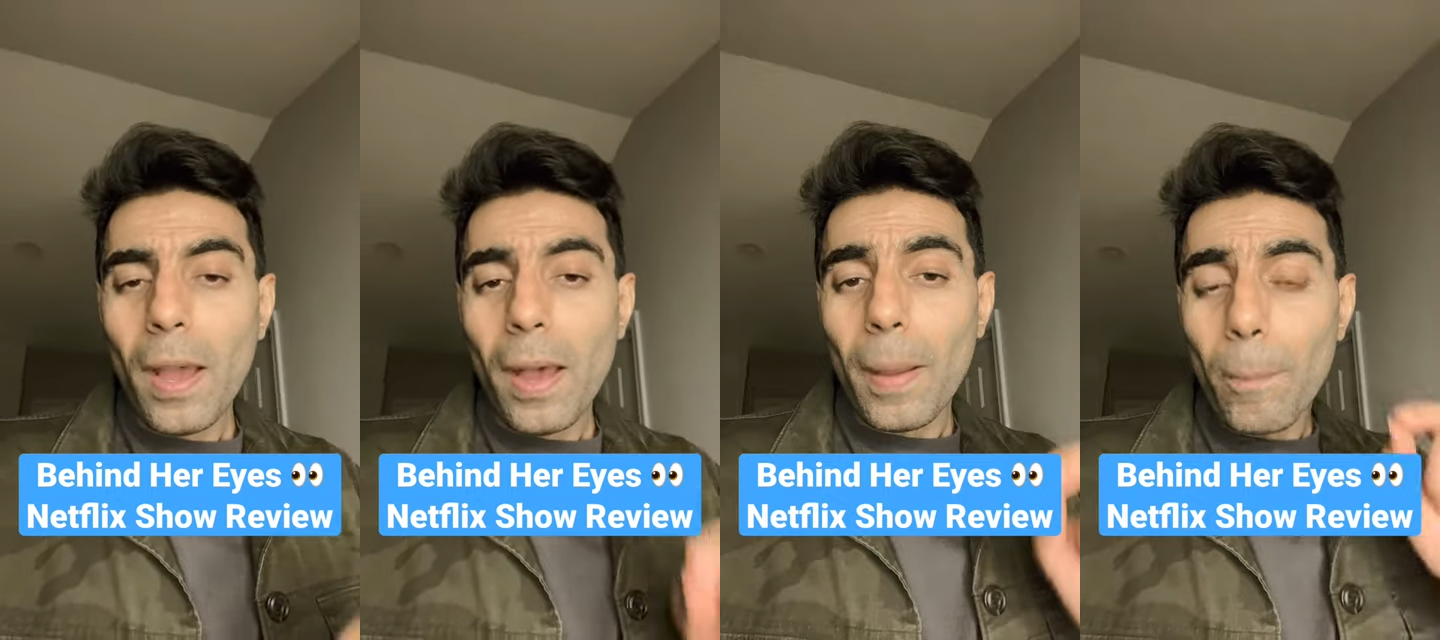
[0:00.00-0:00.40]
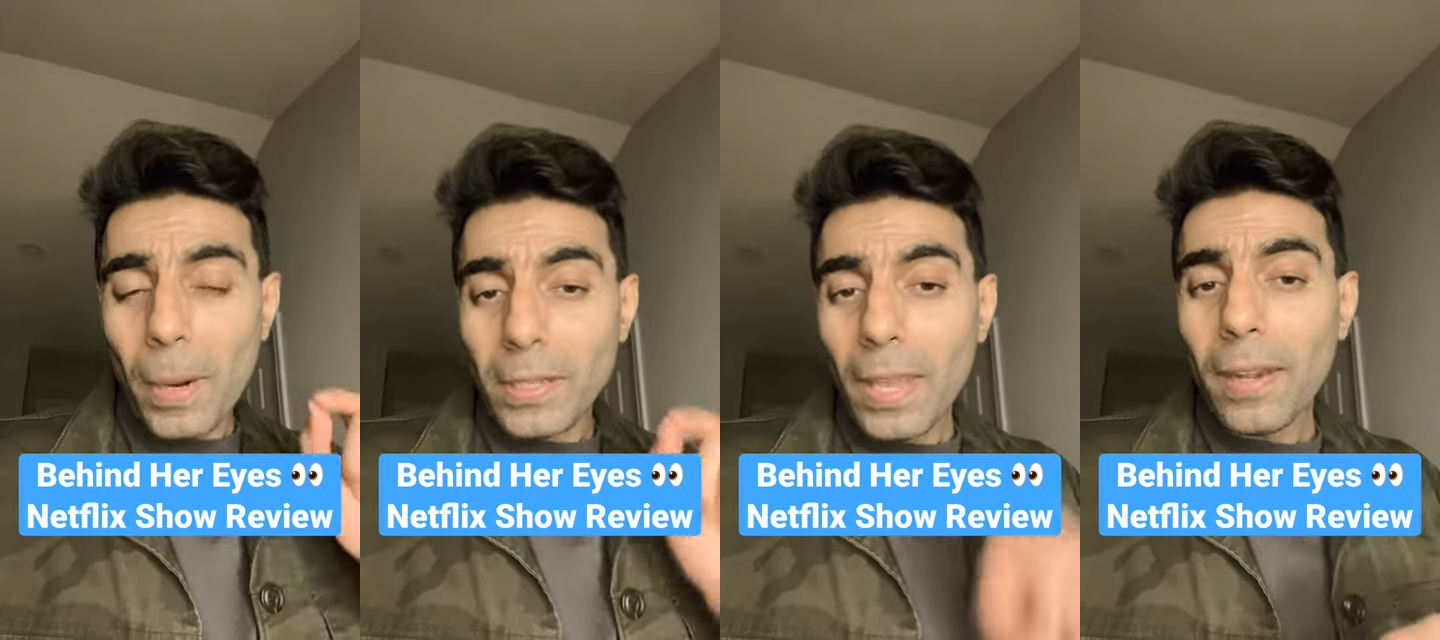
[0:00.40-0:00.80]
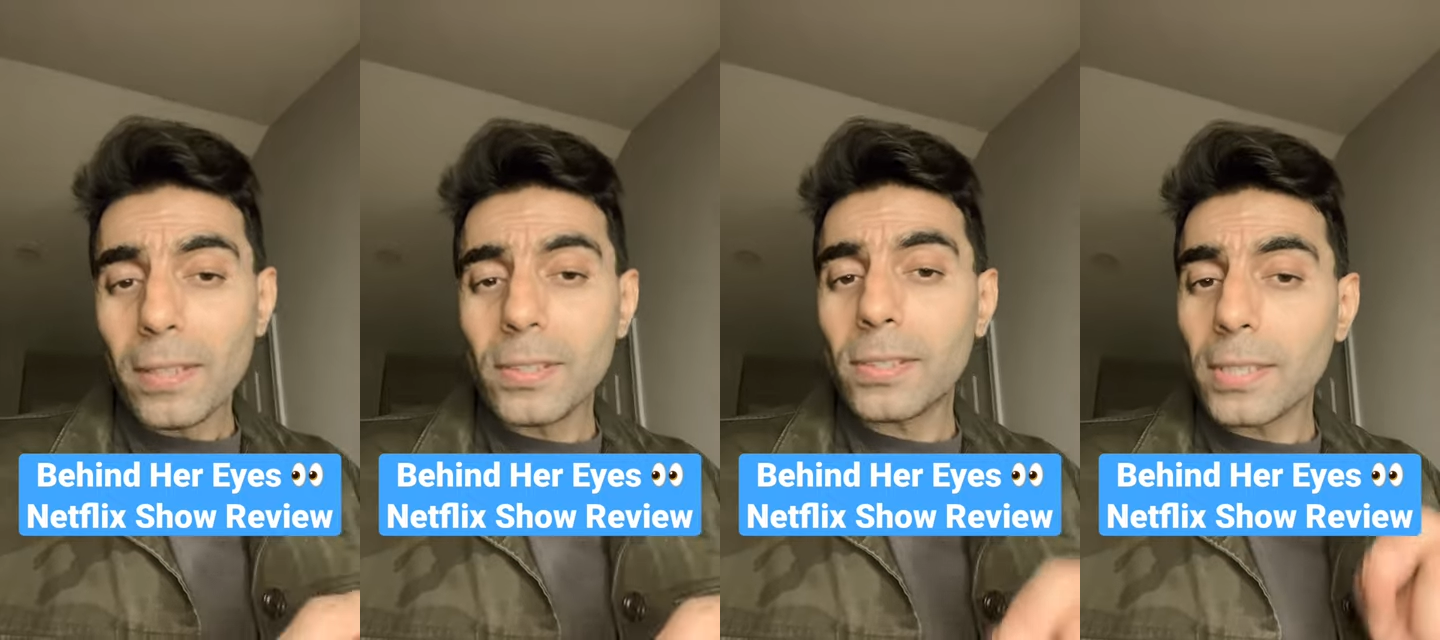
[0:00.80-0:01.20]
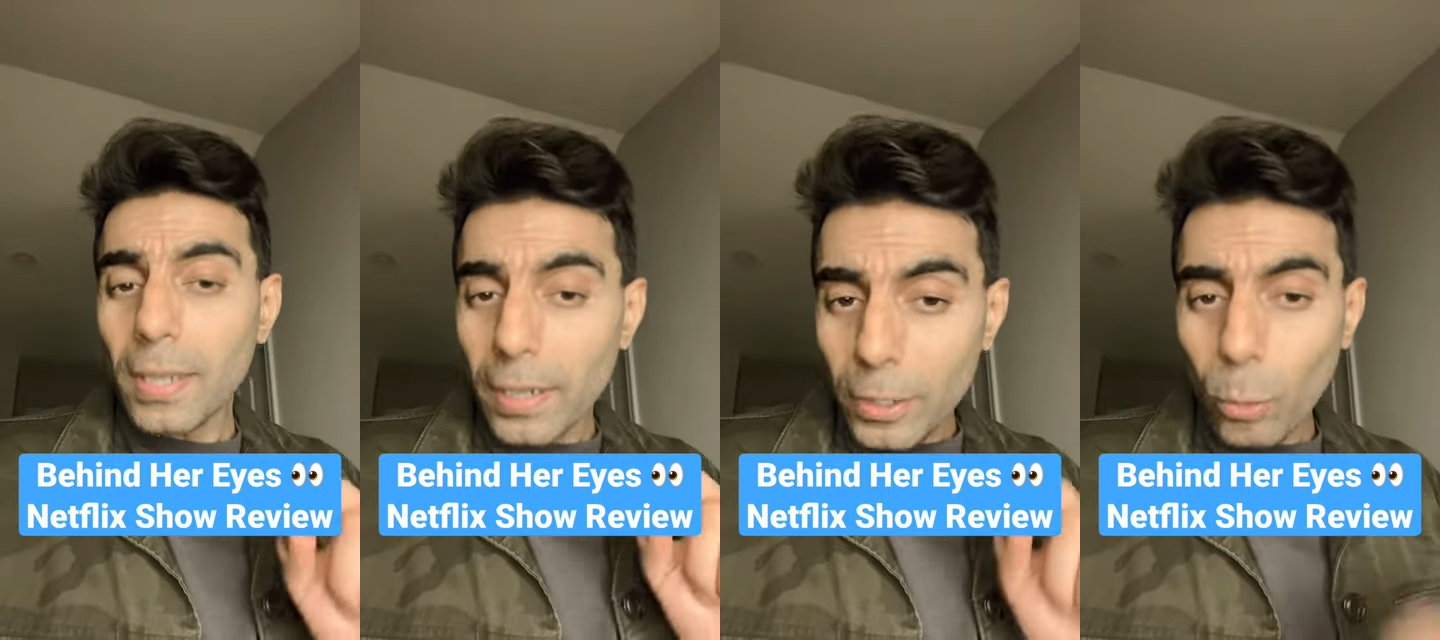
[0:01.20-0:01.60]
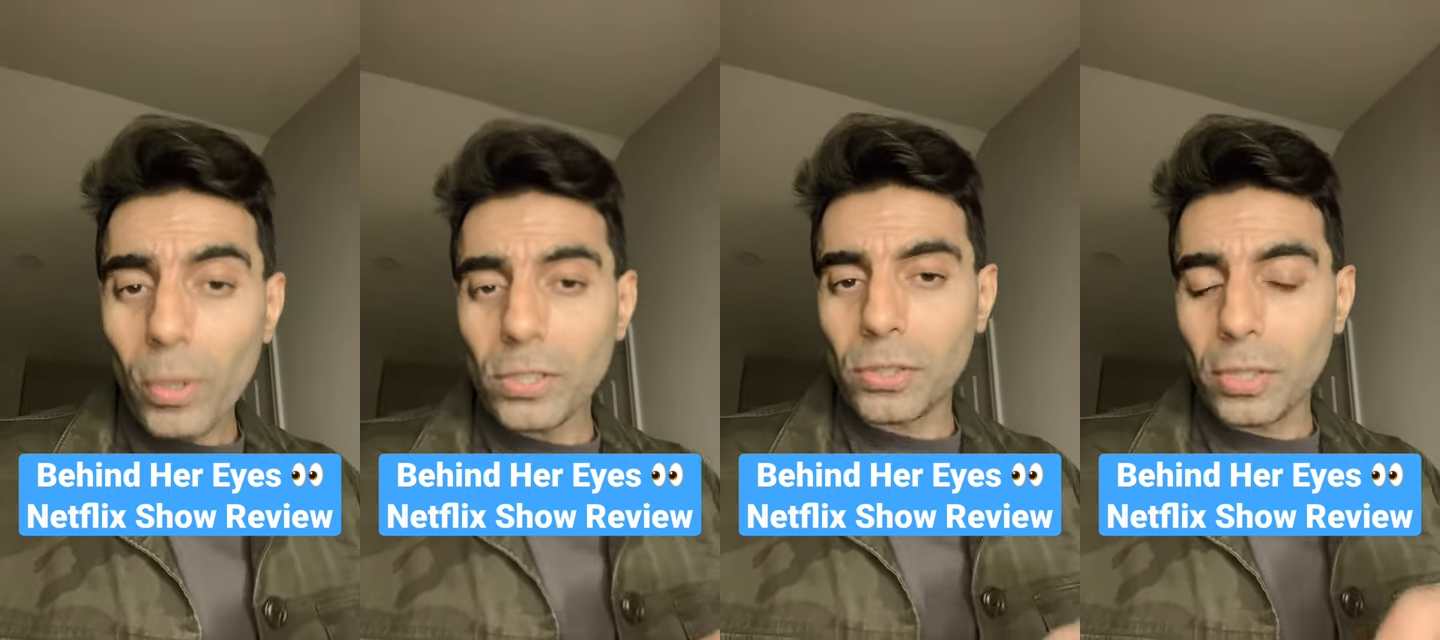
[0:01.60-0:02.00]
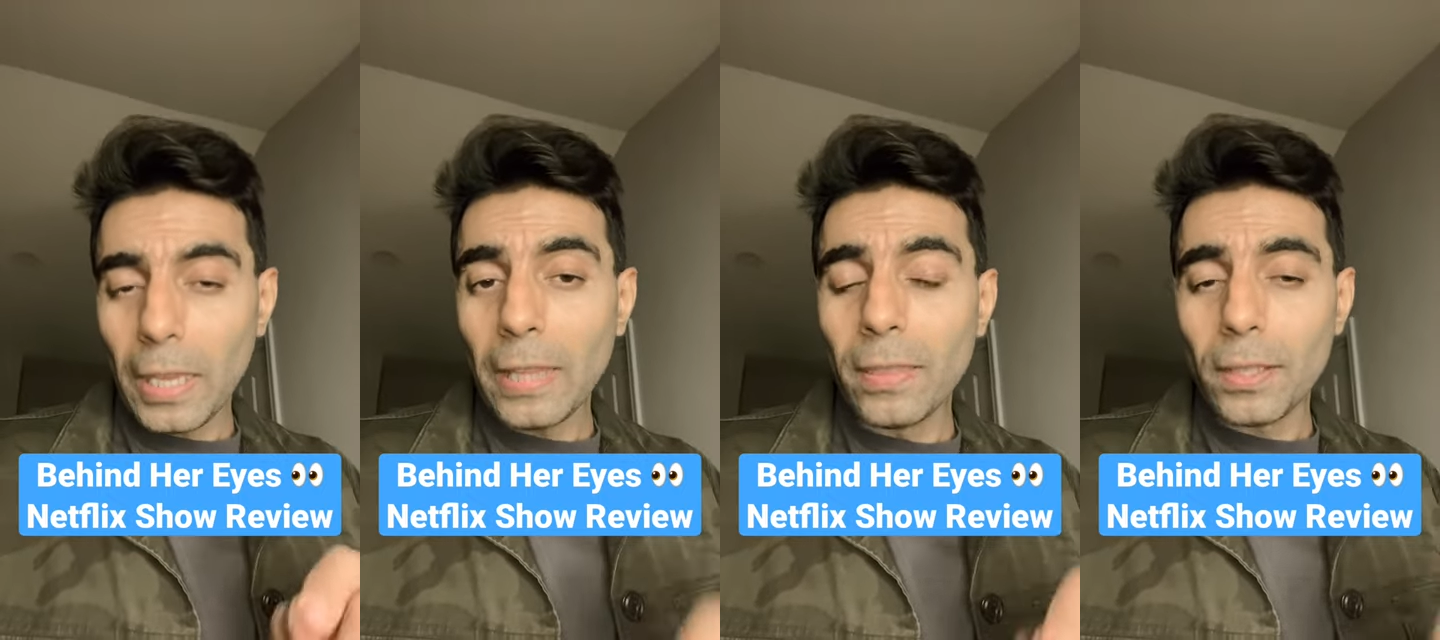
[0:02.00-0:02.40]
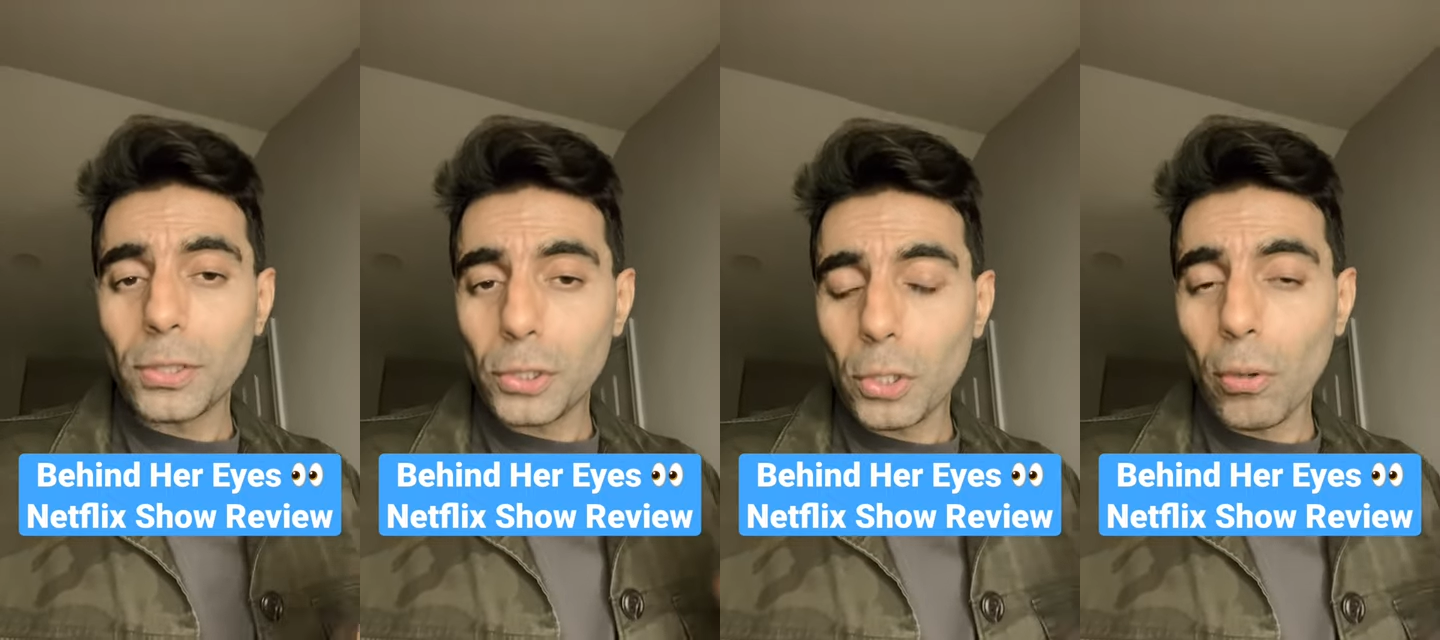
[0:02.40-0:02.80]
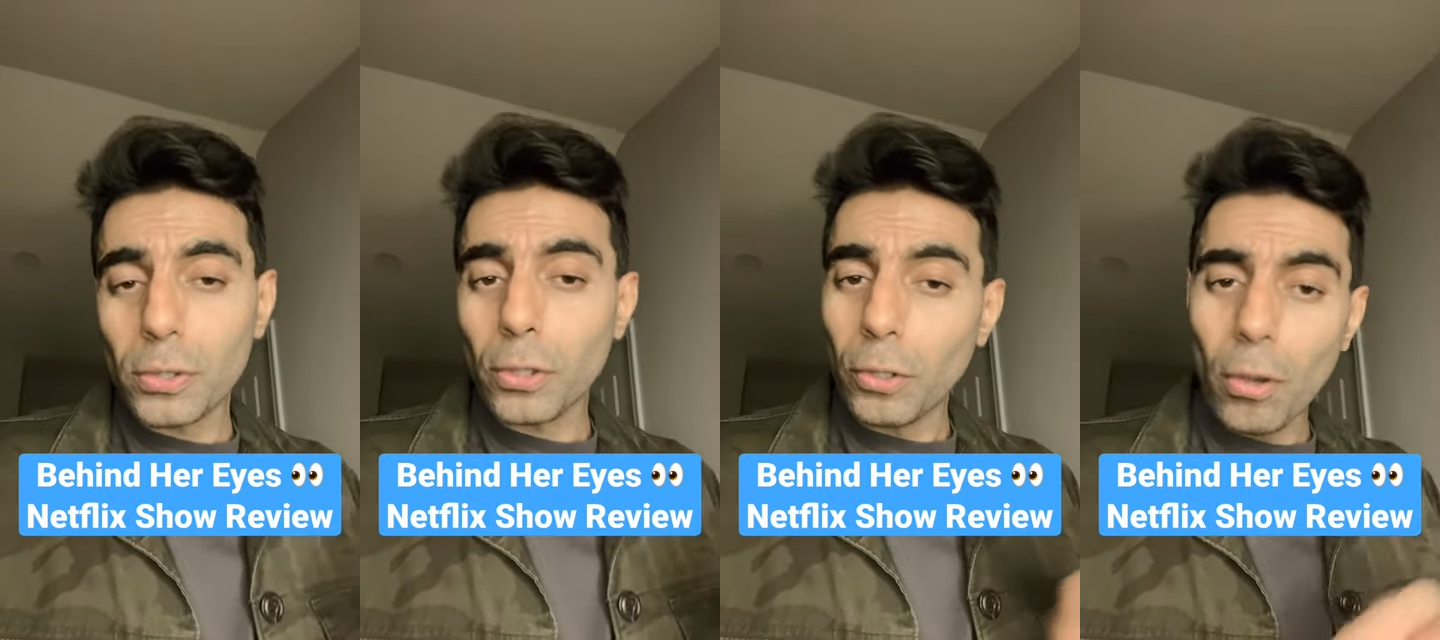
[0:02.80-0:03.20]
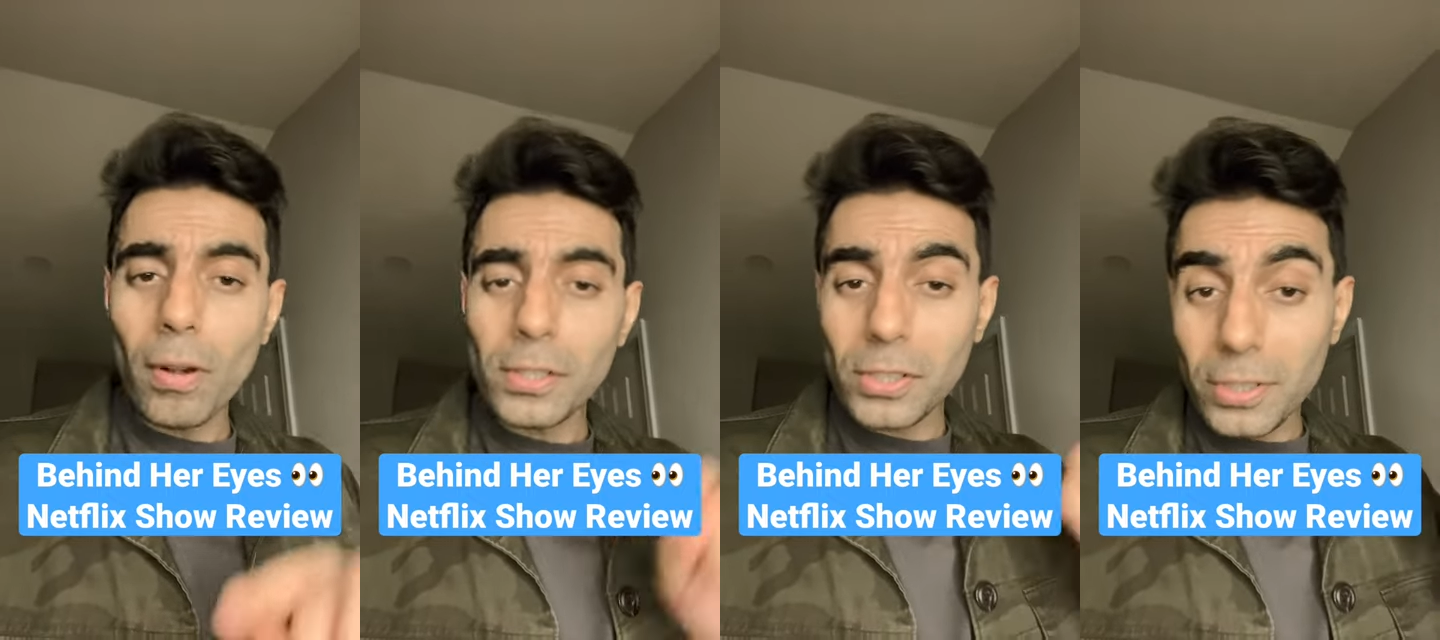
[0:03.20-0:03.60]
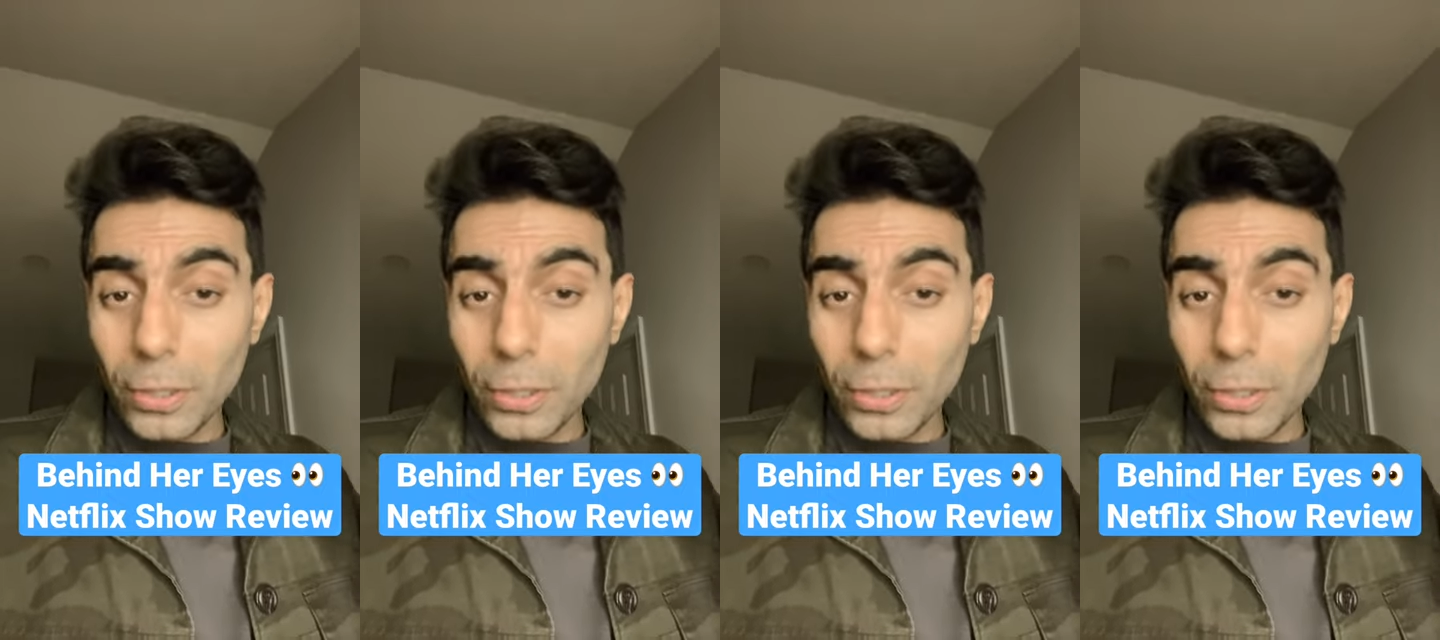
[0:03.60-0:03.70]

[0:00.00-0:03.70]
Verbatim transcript: Uh, but there is a twist in this show so you're gonna